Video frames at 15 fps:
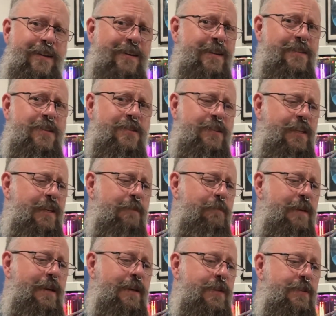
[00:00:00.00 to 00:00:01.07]
it doesn't need it
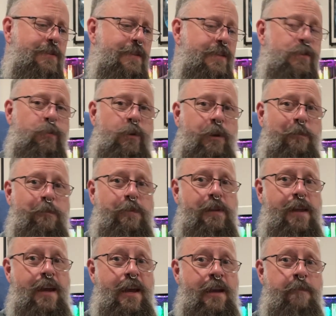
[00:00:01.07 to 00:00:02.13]
because this will
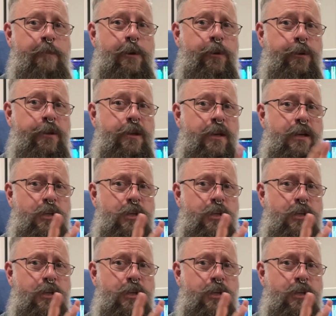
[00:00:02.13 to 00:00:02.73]
play both